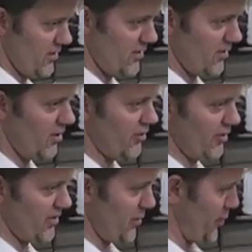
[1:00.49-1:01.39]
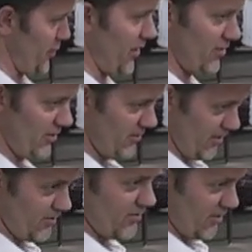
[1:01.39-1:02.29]
called, it's a propeller.
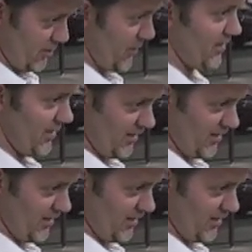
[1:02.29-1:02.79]
They spin like